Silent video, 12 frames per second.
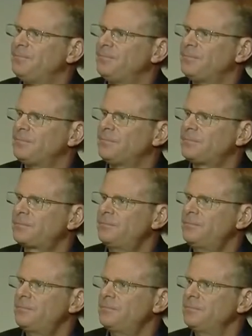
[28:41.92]

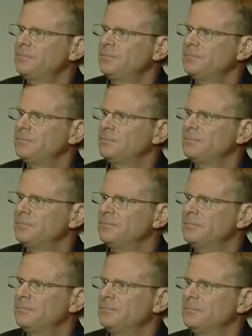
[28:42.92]

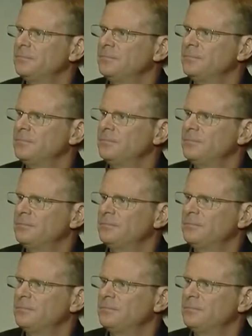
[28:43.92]
No one is speaking in this clip.